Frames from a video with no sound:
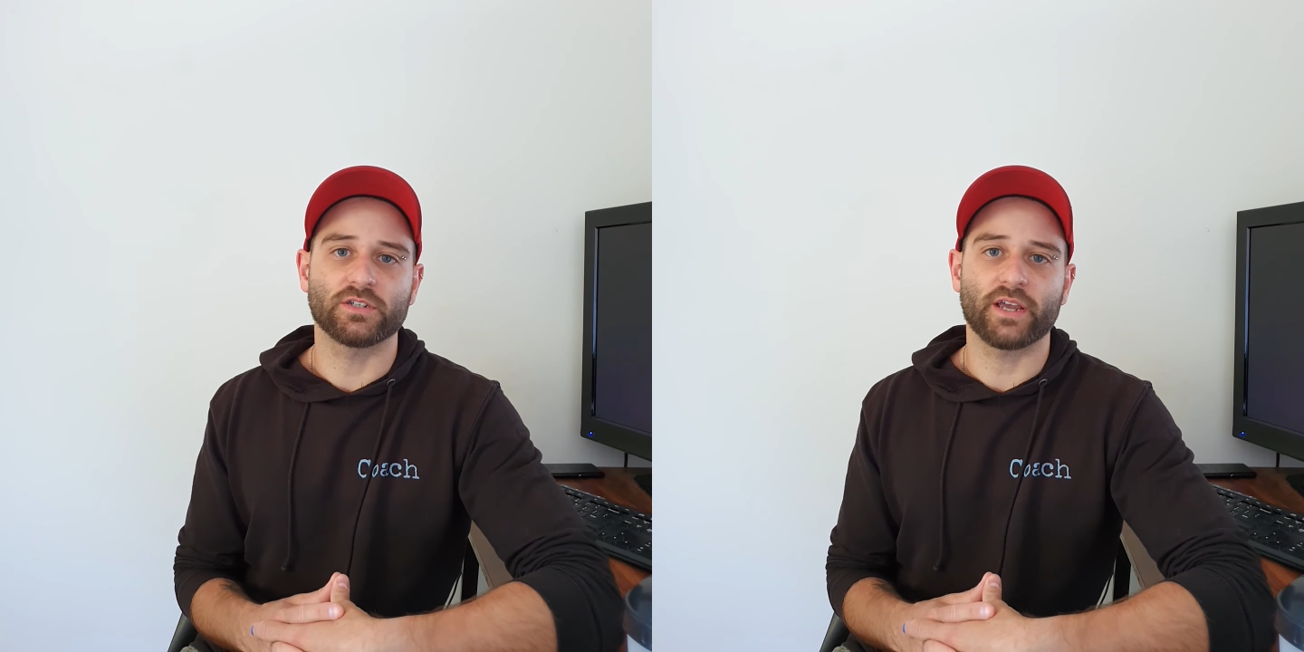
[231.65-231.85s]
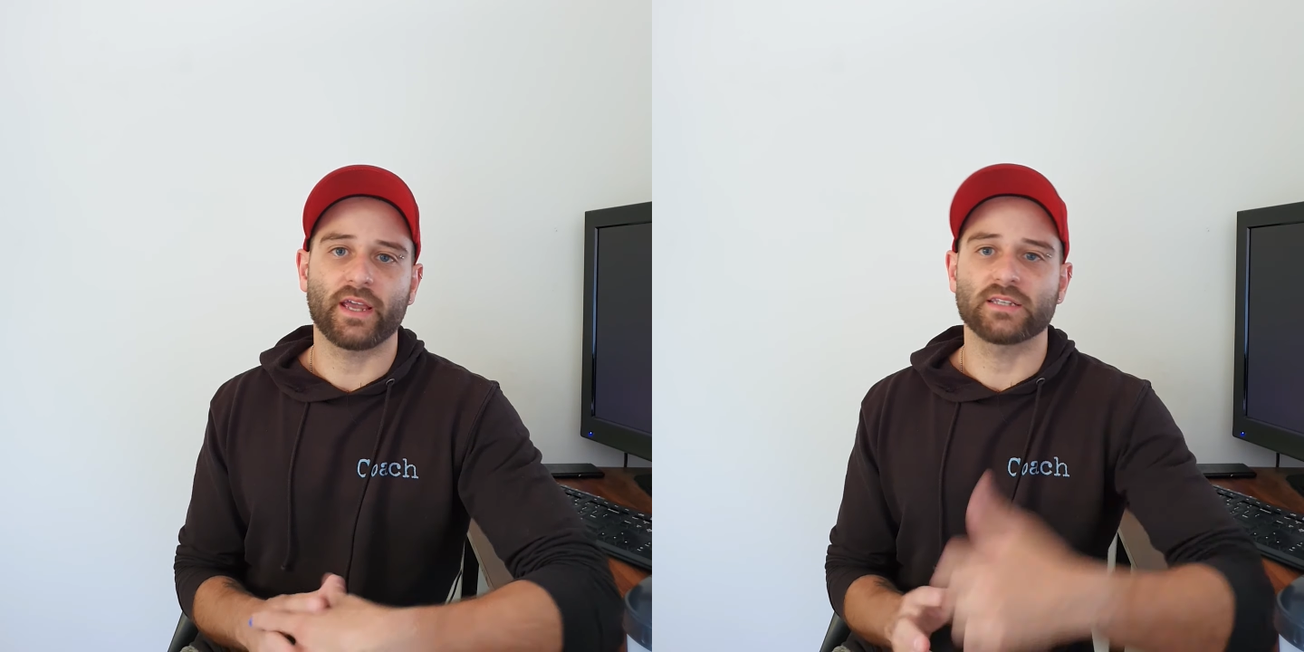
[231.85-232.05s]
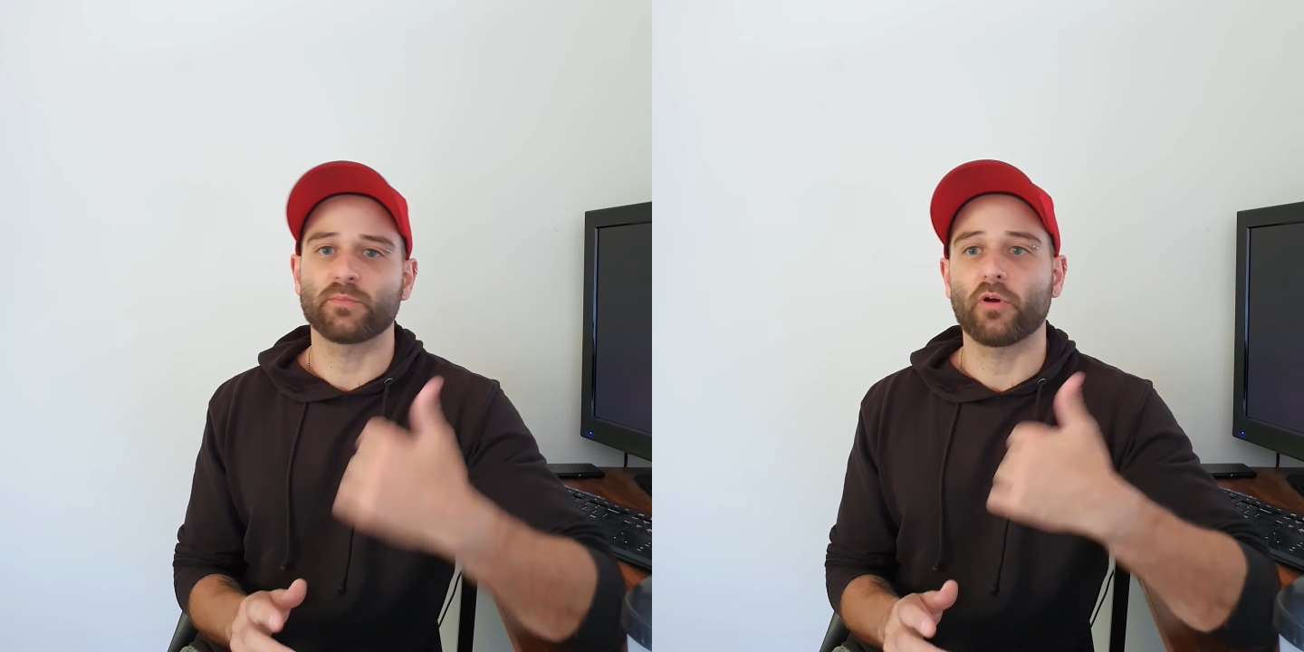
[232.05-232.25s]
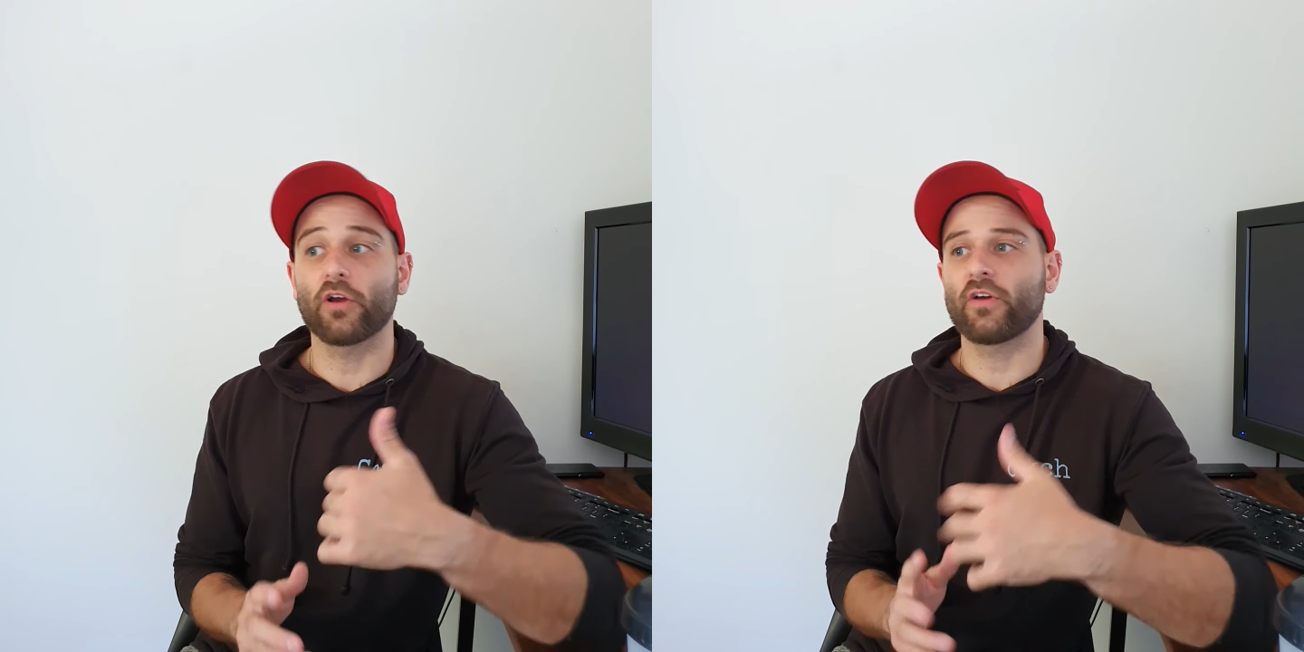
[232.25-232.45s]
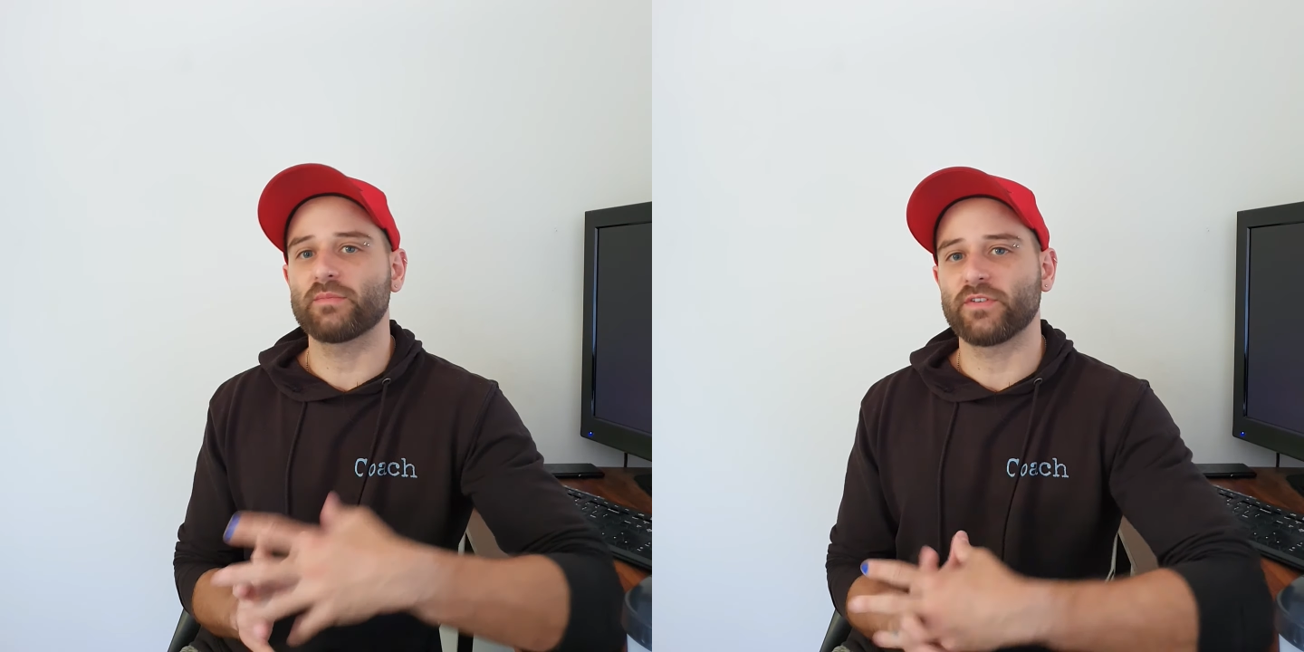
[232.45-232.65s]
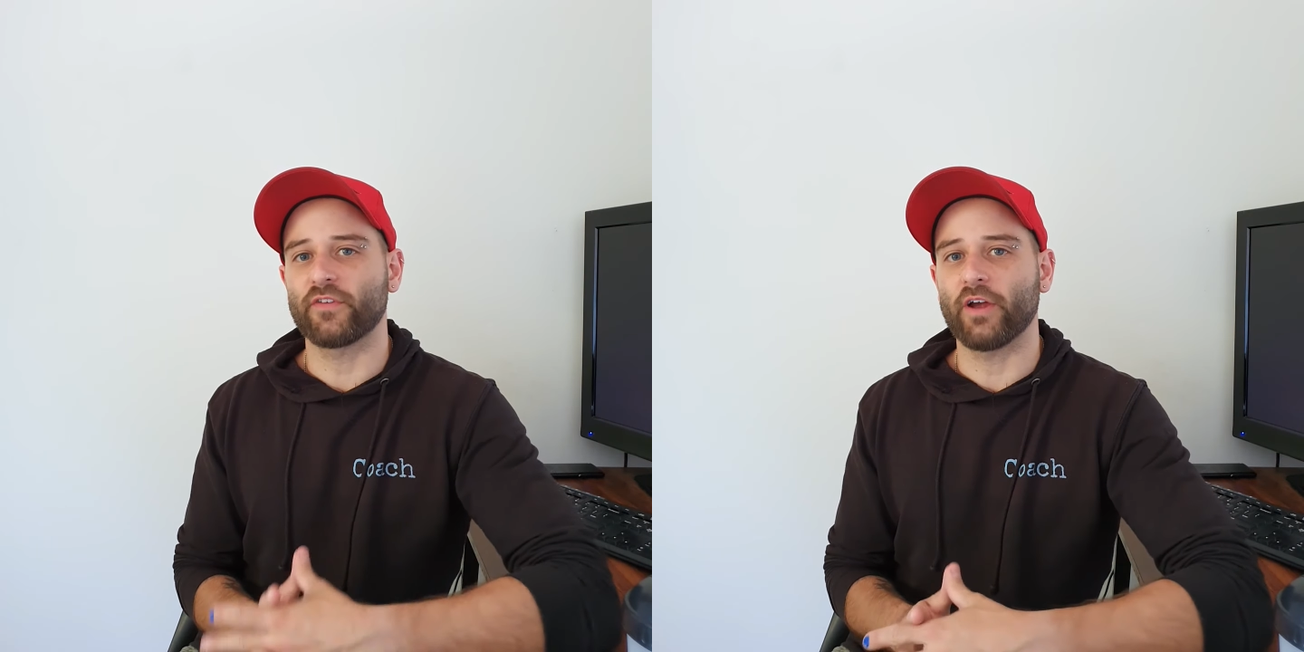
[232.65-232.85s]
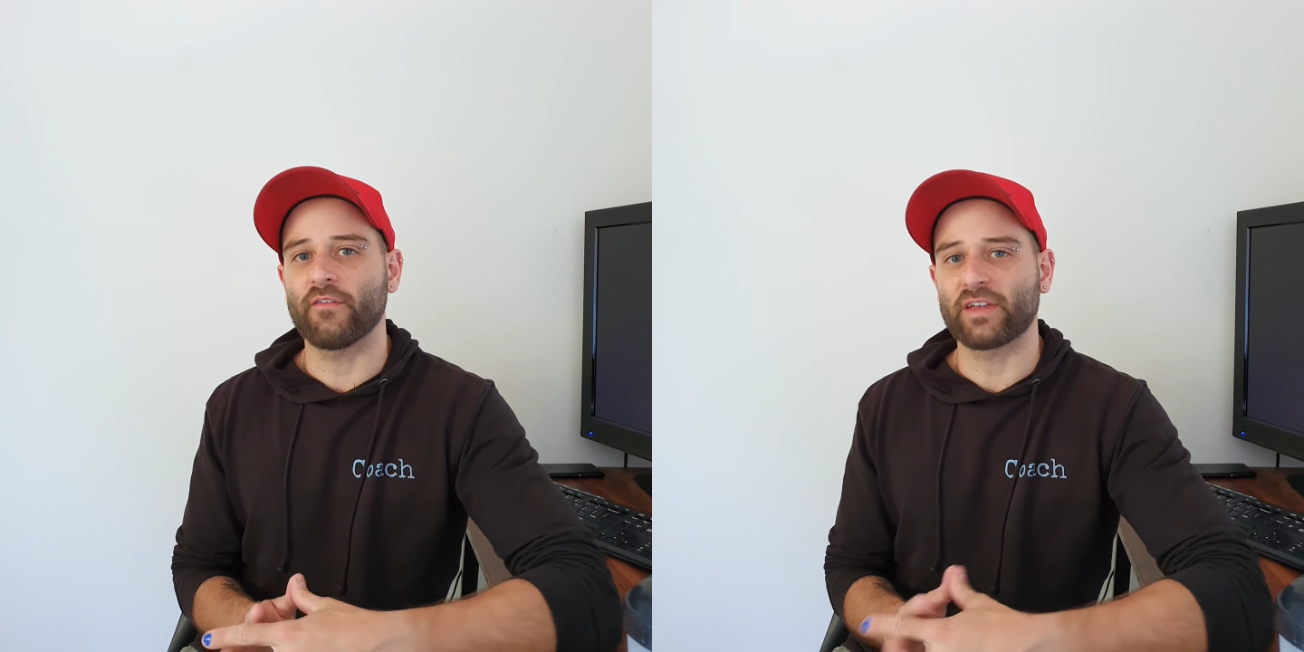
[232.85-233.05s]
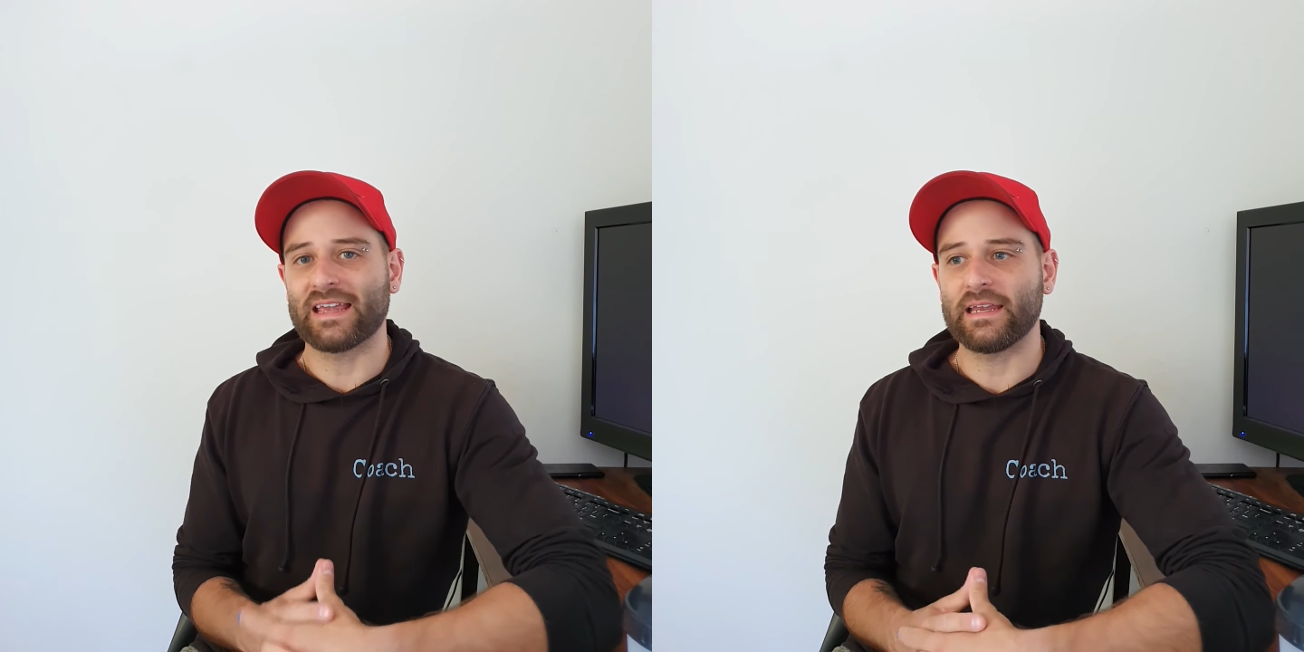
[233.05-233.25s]
check out some programs if you're
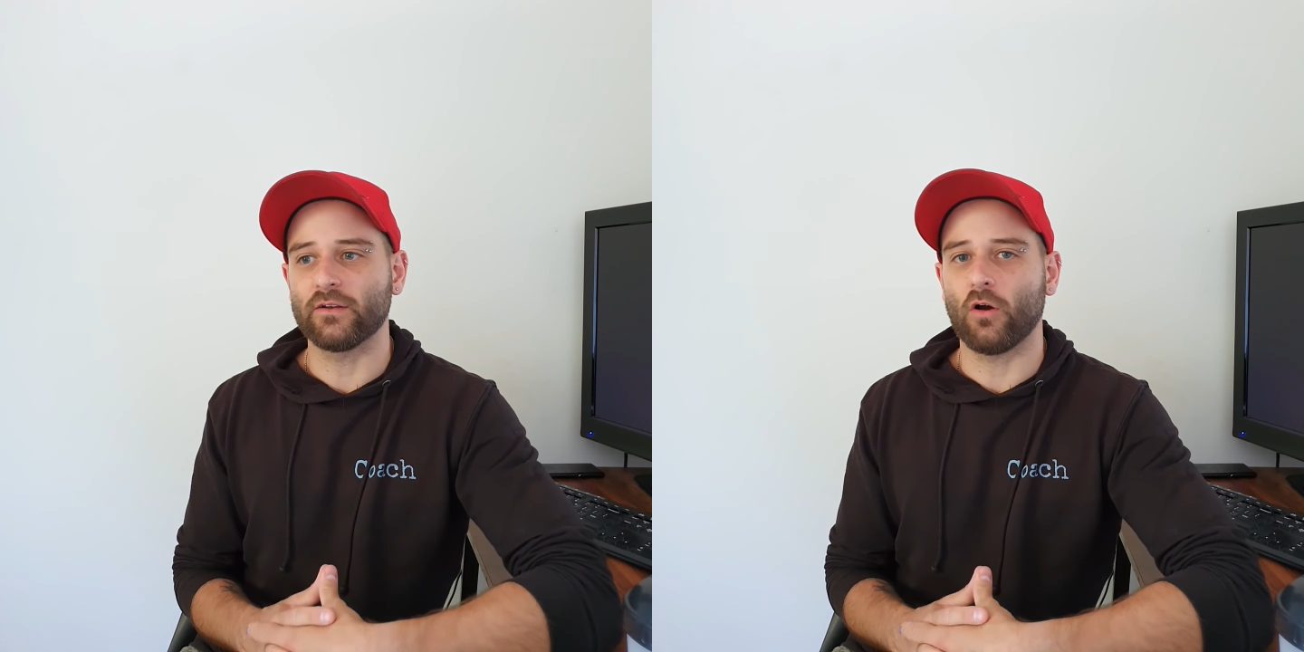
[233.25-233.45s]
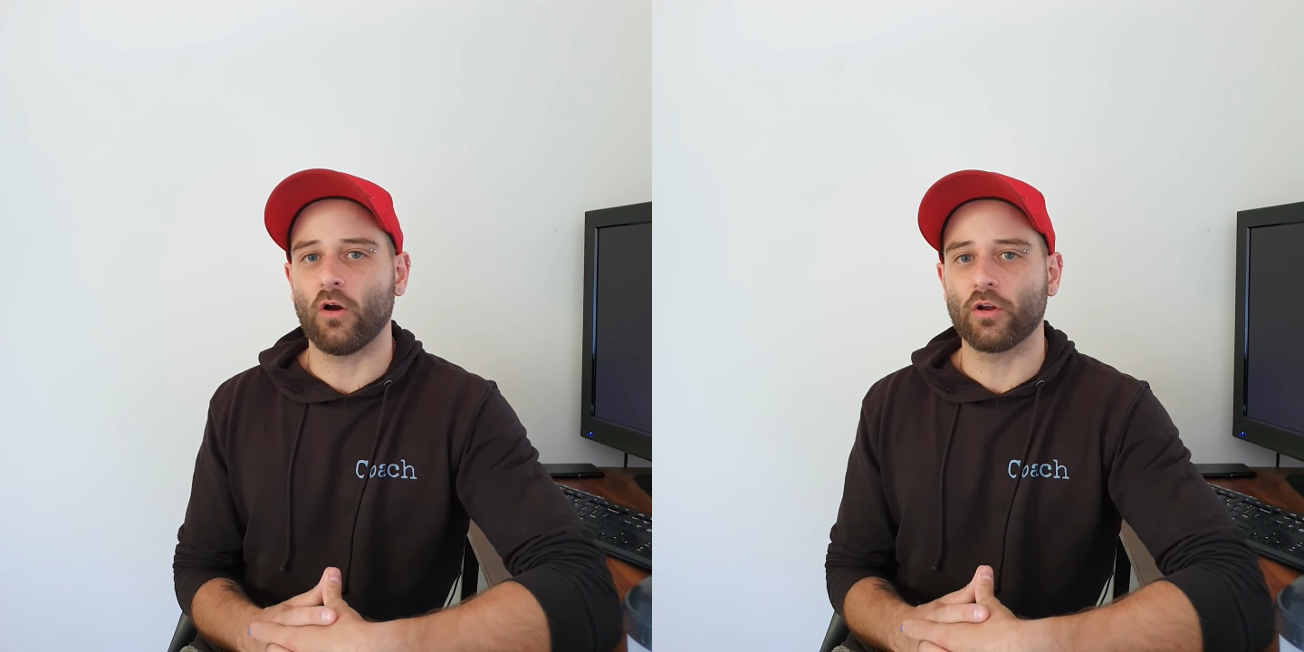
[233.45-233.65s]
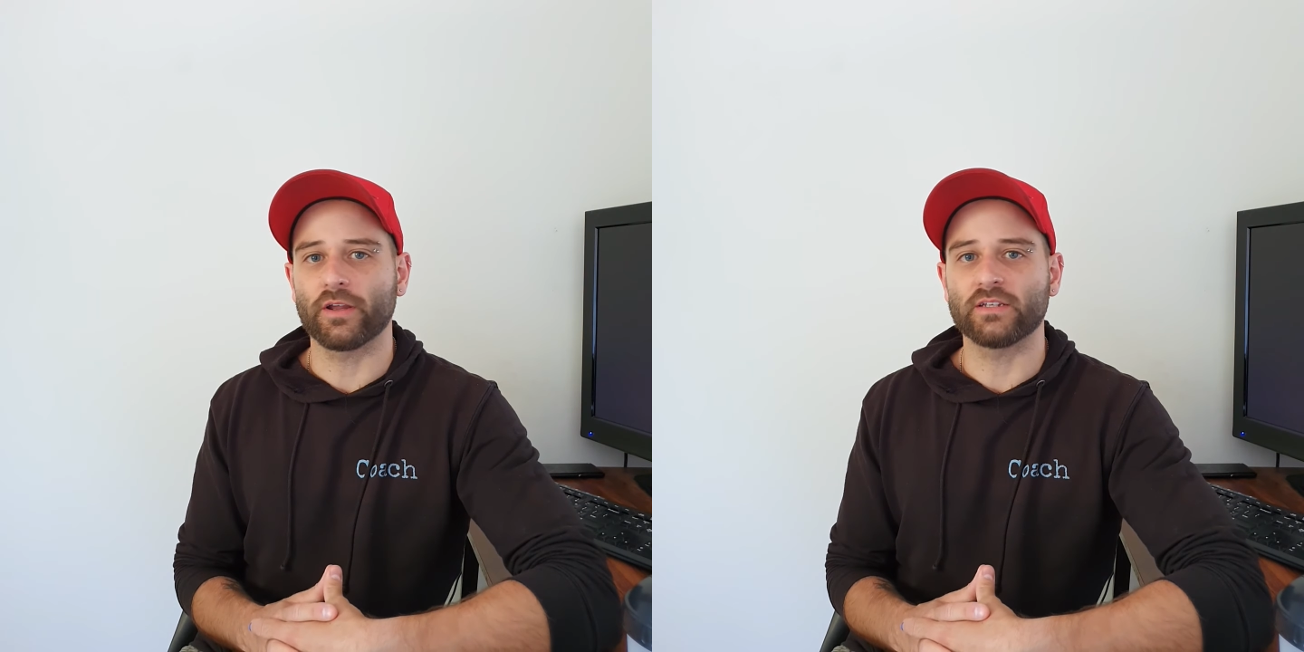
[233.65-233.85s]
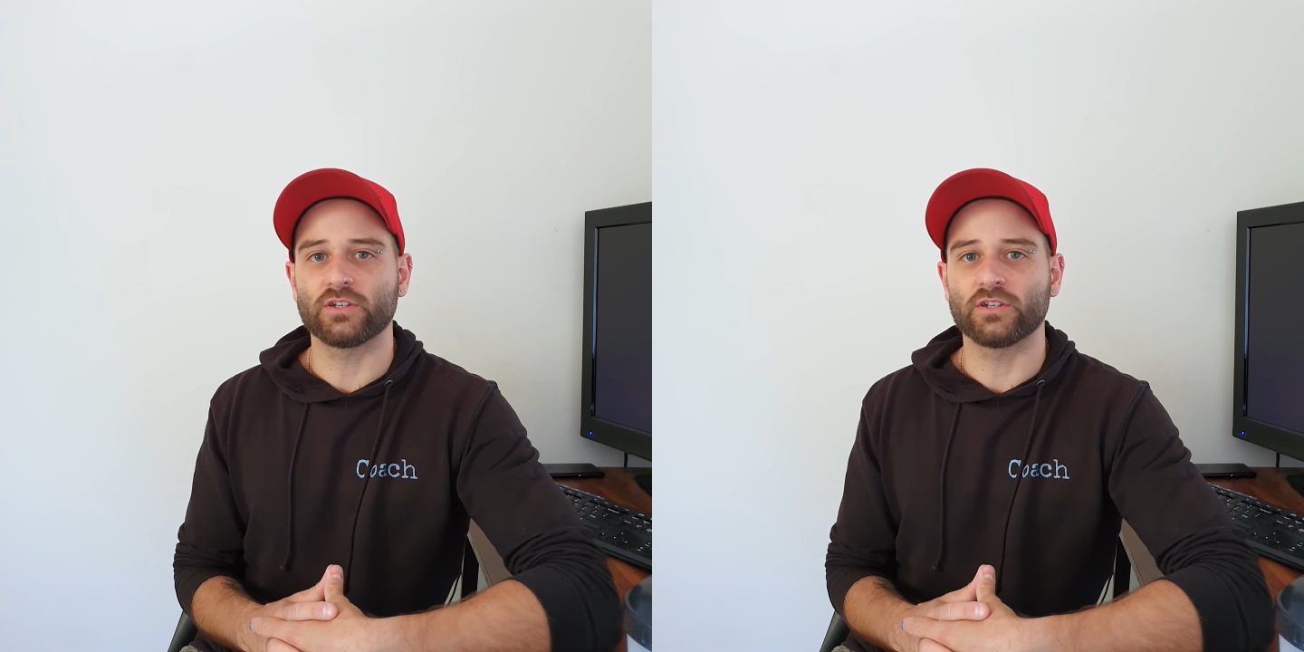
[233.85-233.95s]
ever keen on